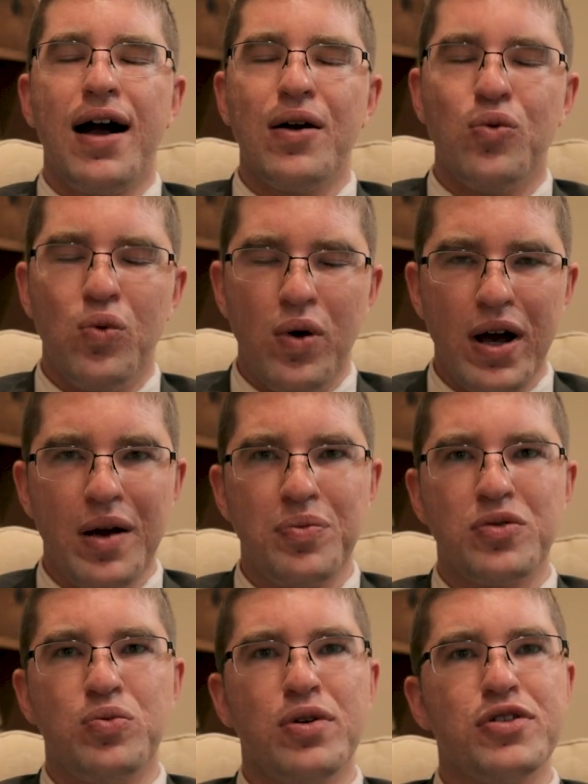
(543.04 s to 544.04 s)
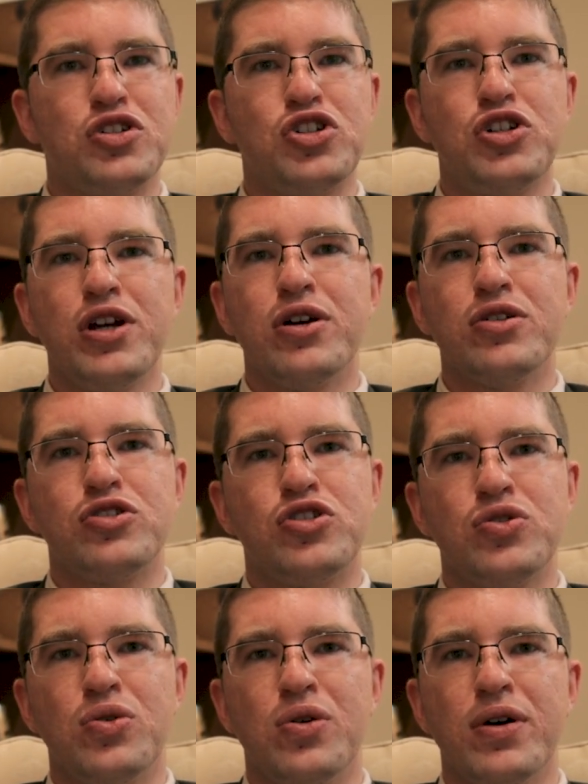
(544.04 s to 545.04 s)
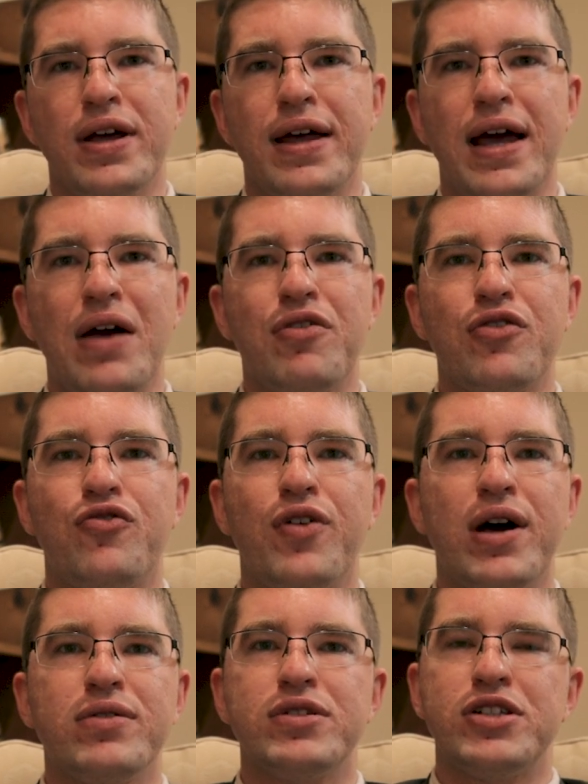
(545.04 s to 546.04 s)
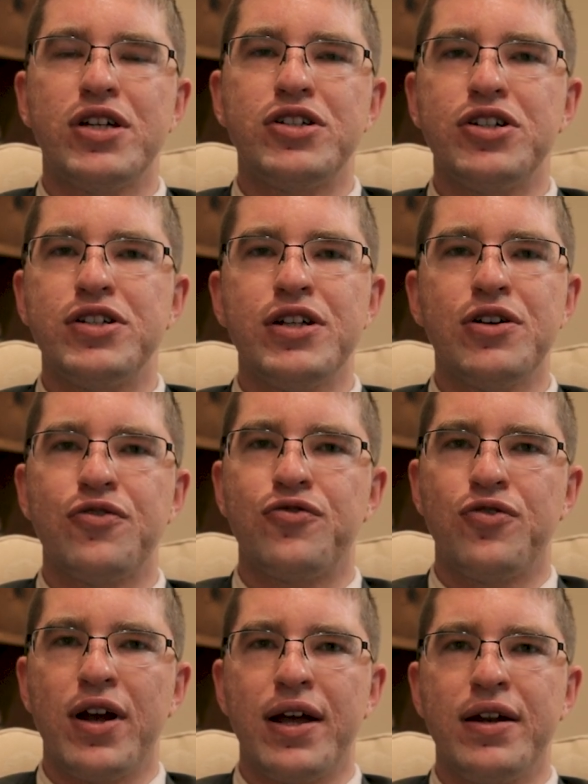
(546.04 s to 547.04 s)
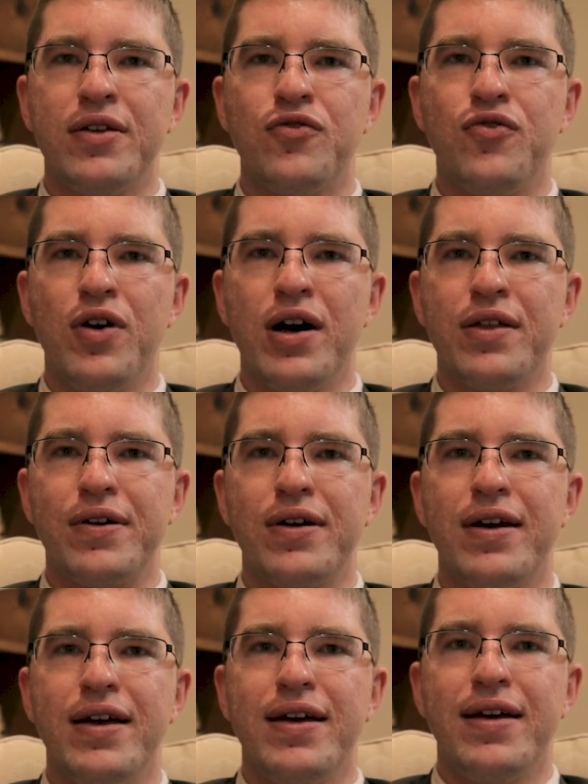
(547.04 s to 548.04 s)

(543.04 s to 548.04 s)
I wept with sheer joy at having found such a dear friend and father,